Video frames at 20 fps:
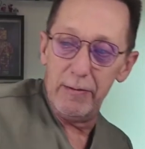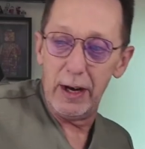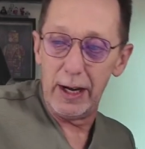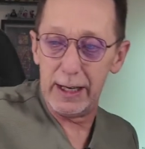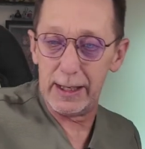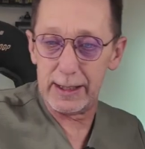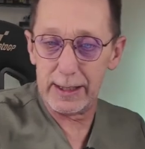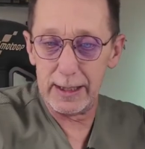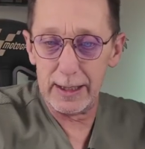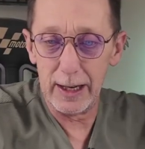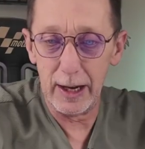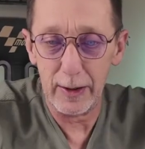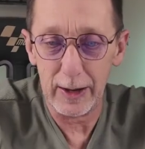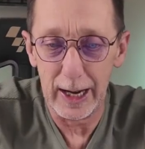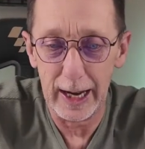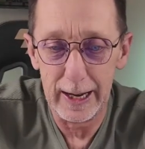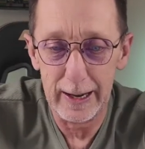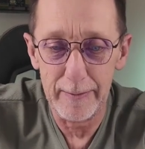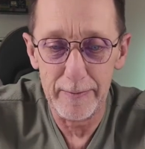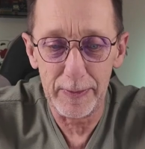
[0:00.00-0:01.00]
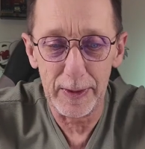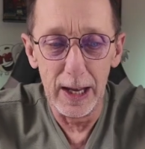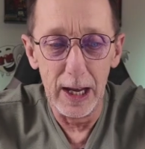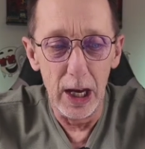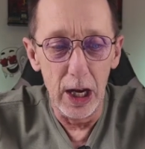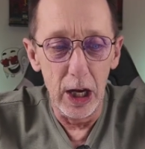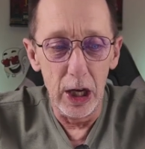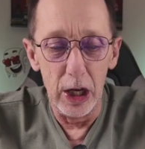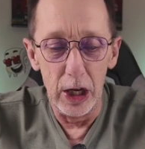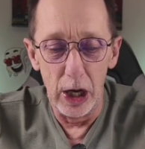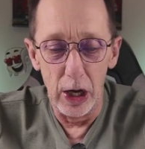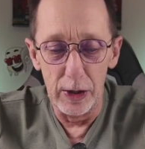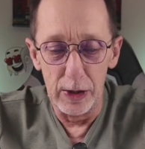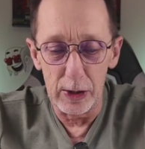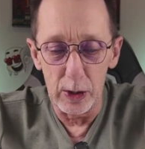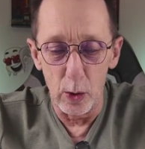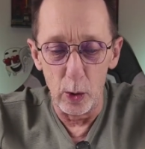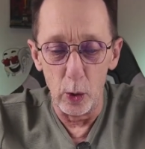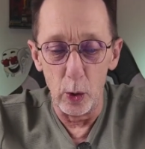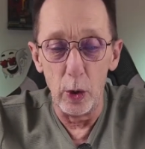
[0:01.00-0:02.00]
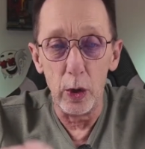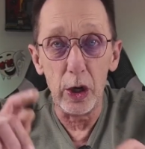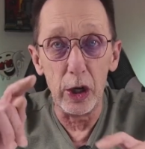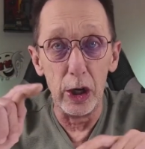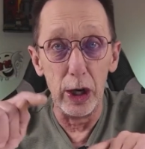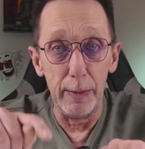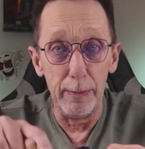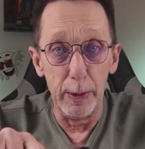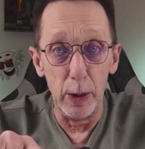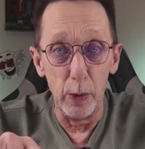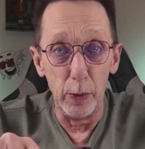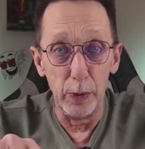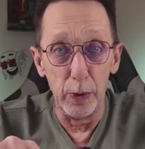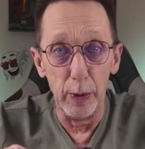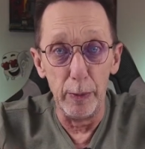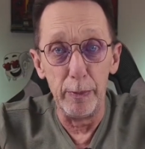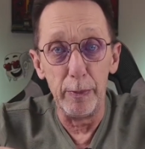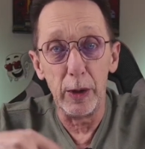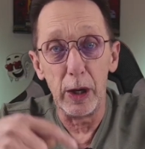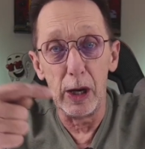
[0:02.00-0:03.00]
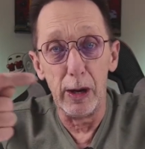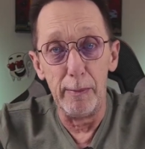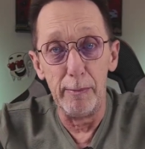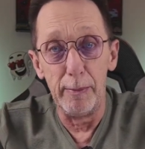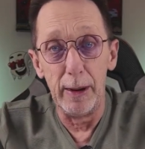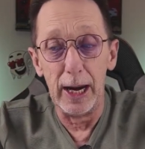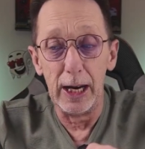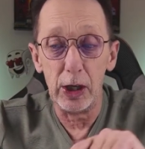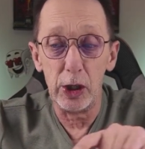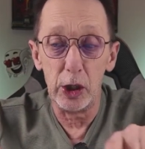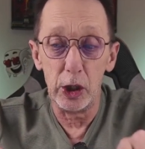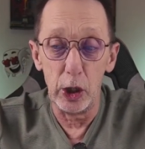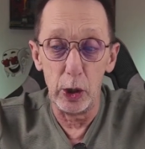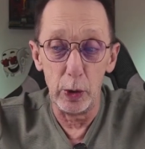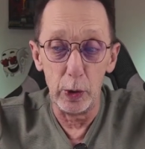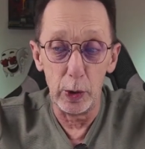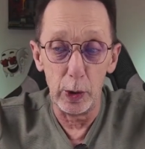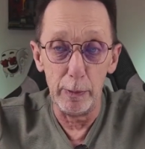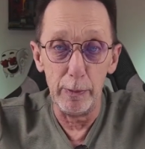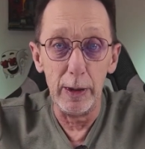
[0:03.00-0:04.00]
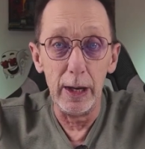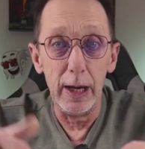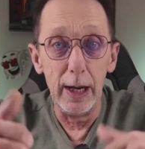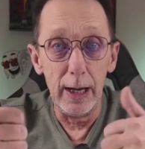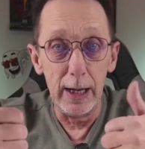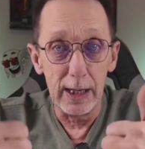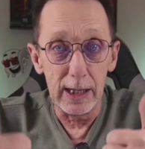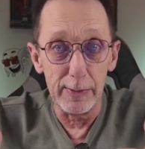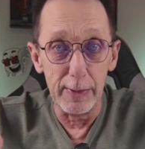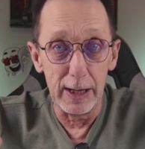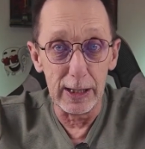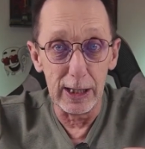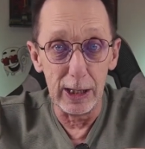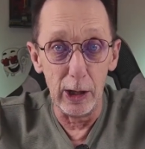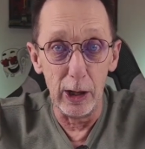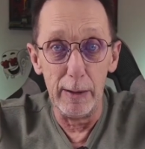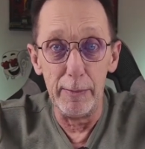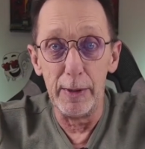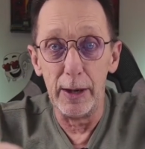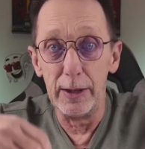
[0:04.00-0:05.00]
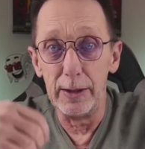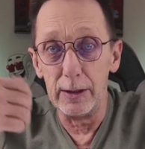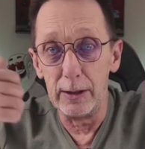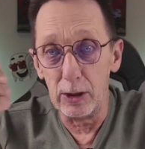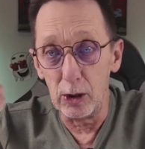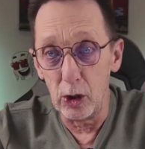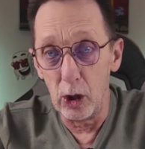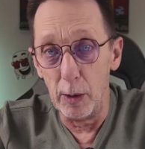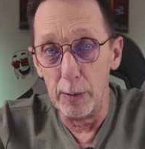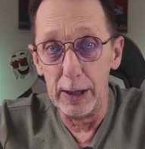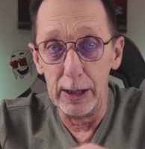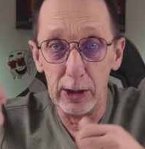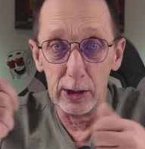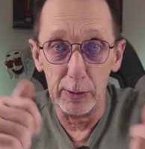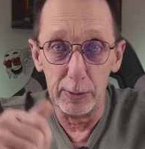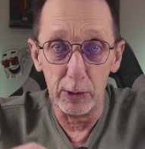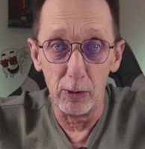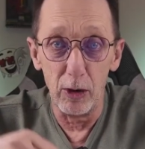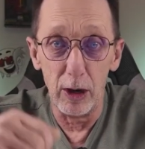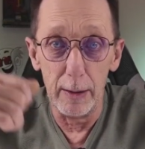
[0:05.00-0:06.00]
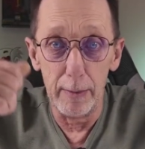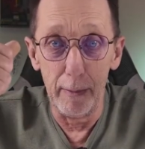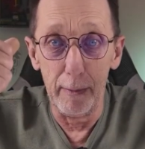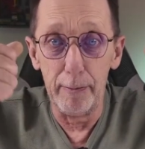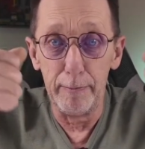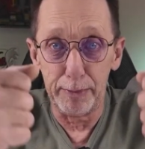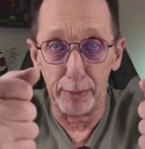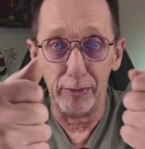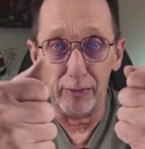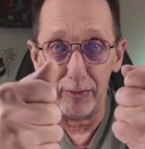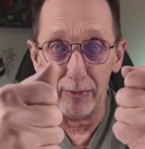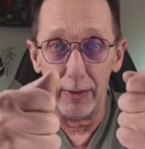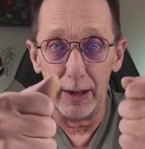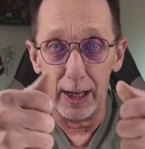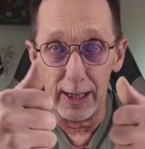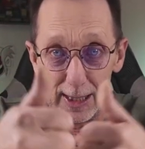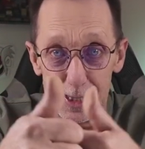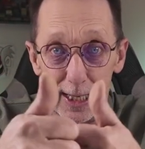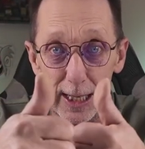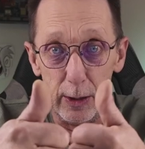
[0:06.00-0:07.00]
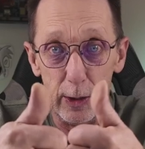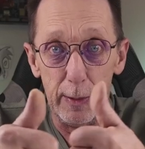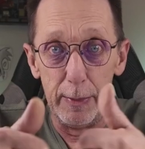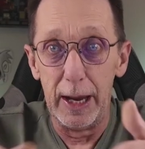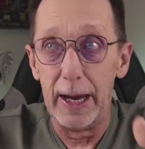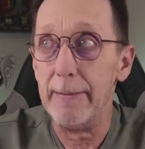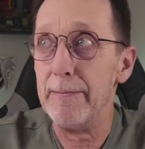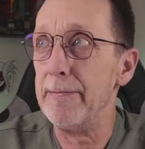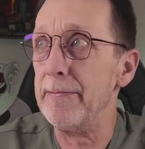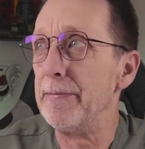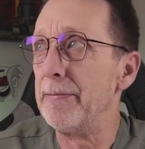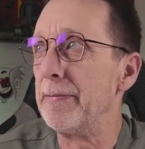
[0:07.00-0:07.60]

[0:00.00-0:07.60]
Right. Okay. You know the score. Going to build them. Come back. Show you them. Smash the like button. Comment. Subscribe. See you in a bit.